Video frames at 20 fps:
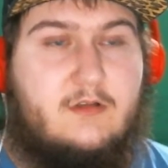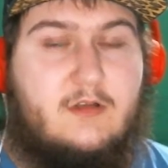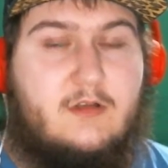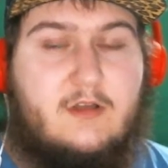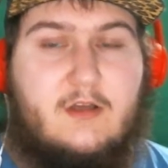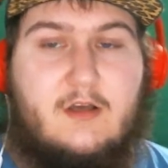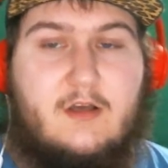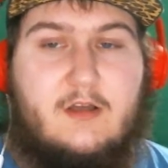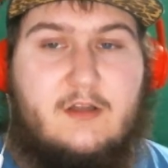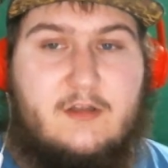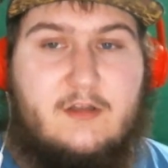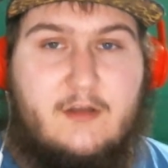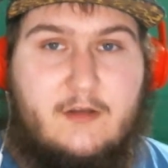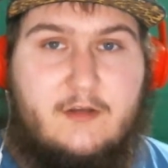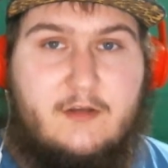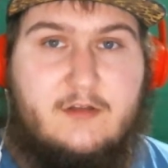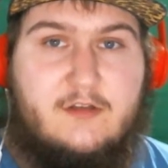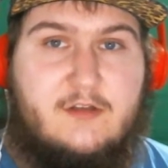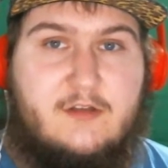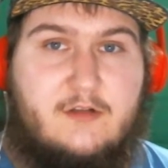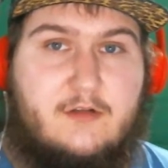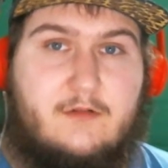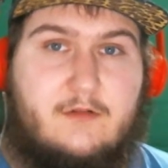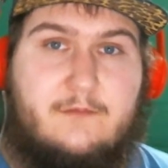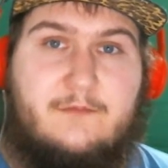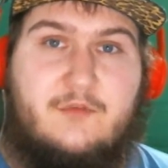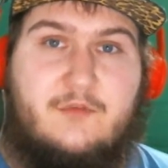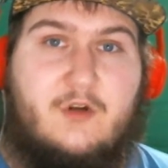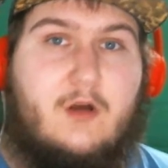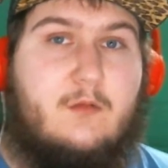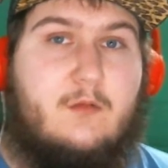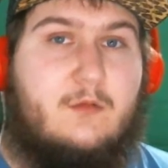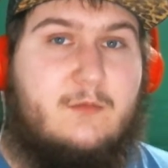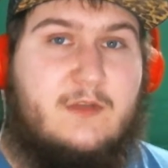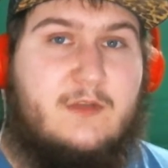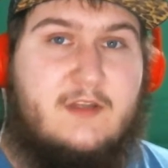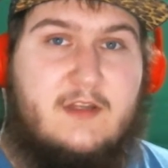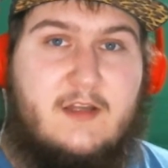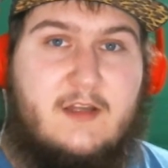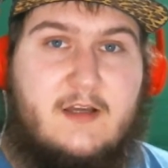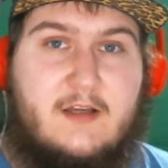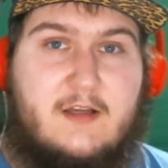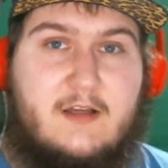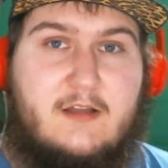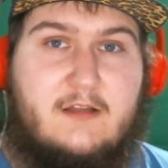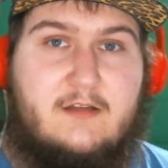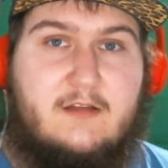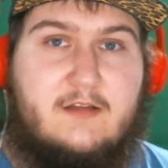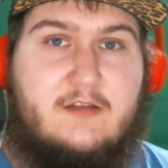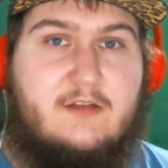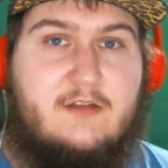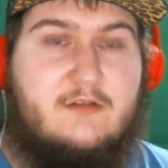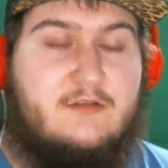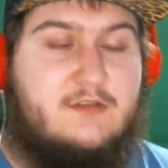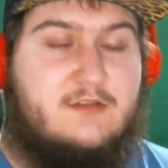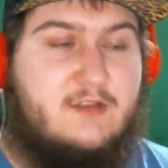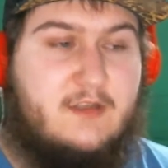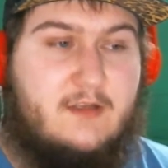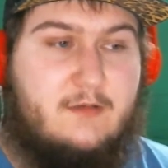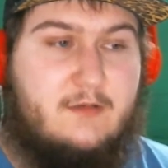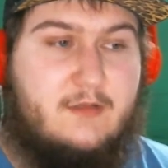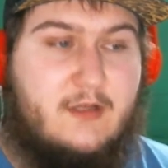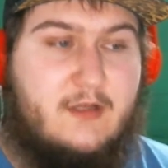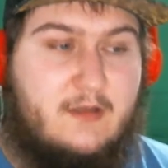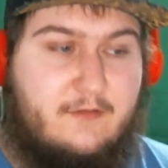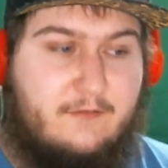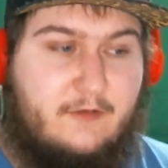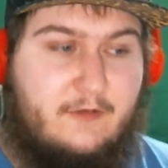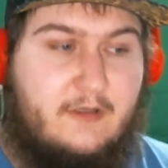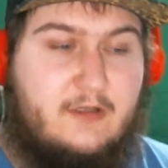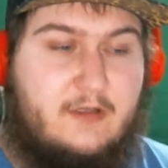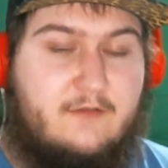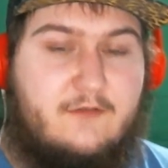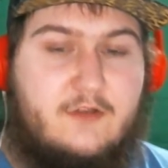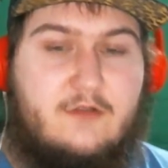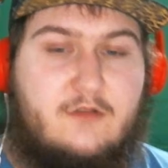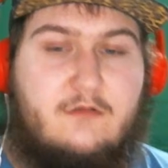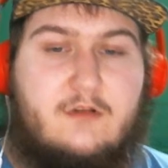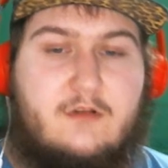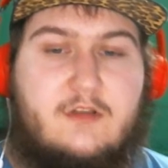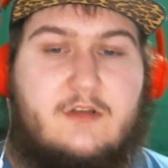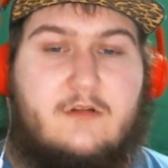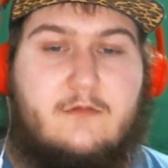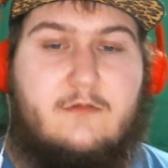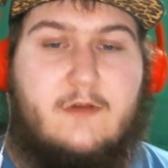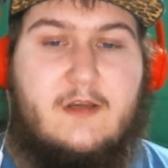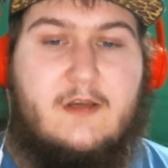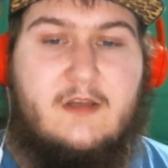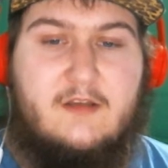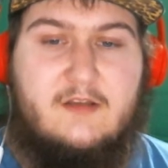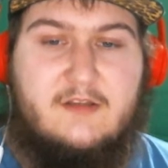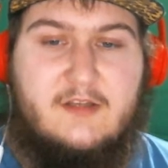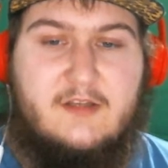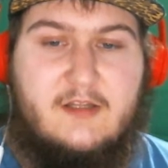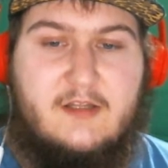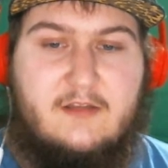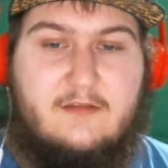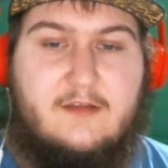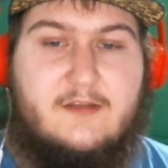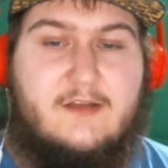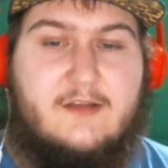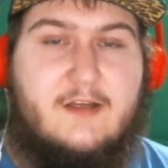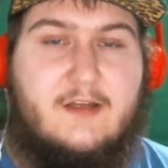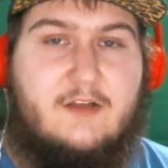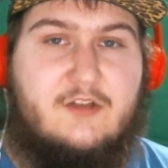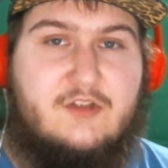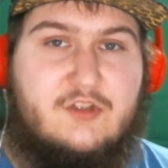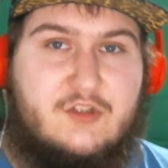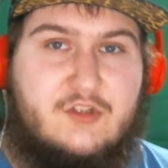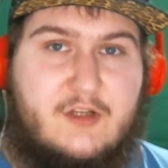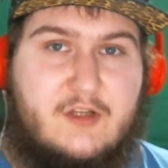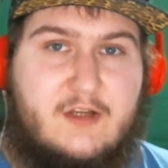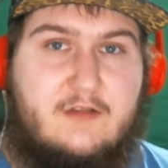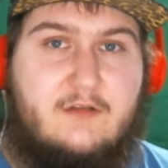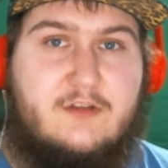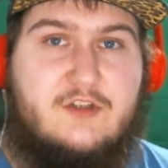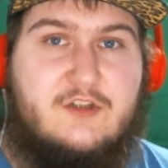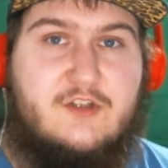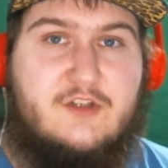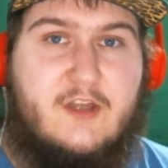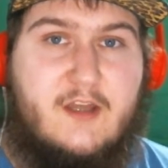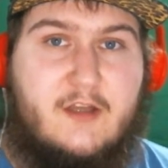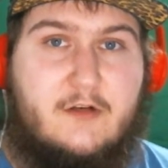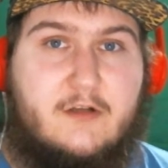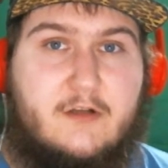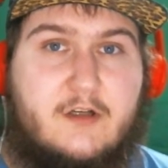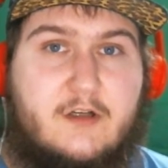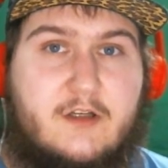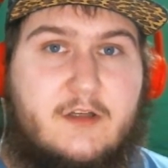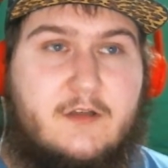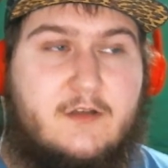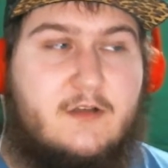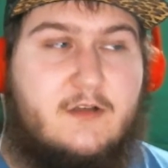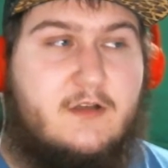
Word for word: Uh, you look your problem in the eye and you say, I'm not afraid of you, and you're ready to take the next challenge head on.